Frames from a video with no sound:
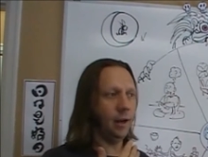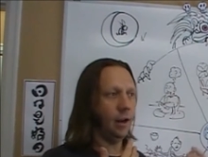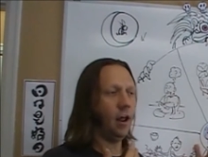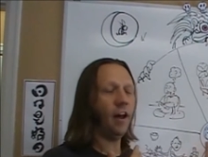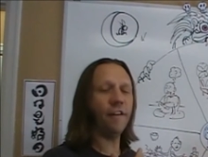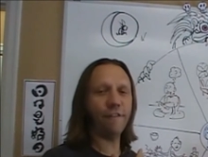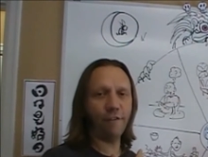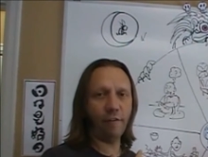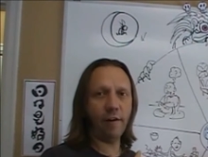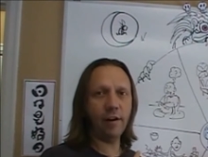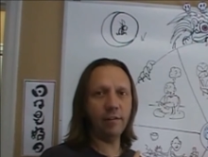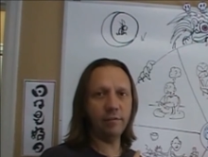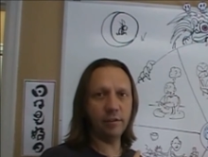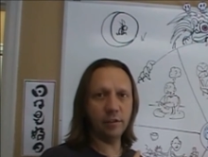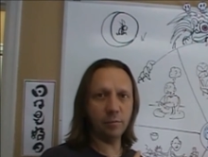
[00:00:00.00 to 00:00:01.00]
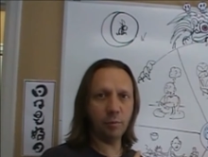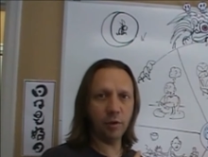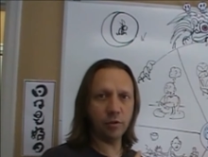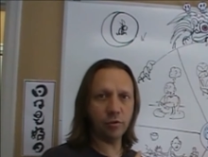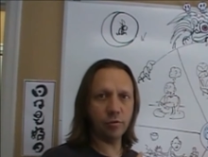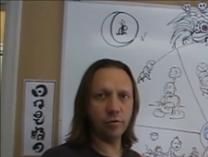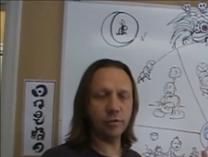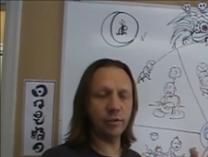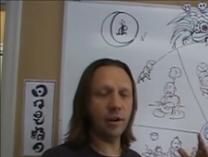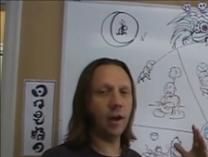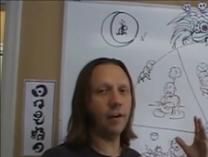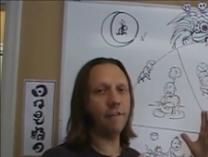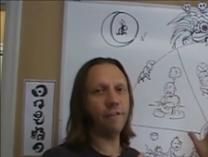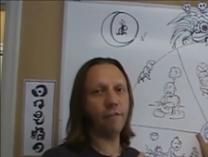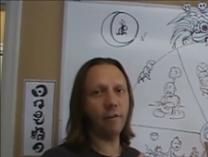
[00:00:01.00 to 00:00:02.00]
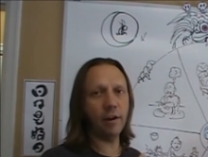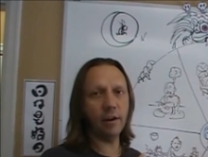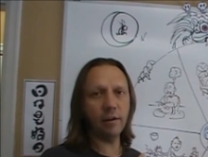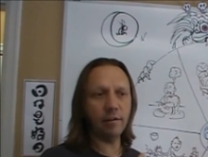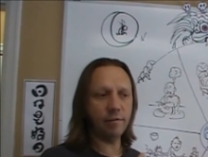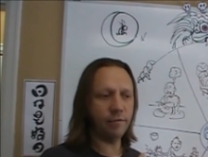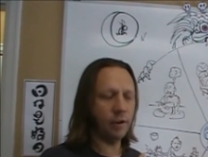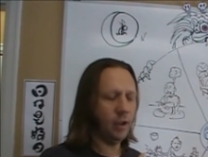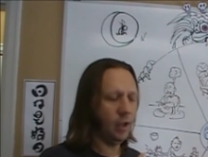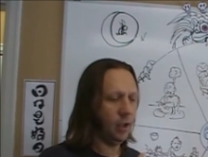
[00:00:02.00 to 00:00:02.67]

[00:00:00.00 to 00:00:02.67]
not afraid of these pictures, not afraid of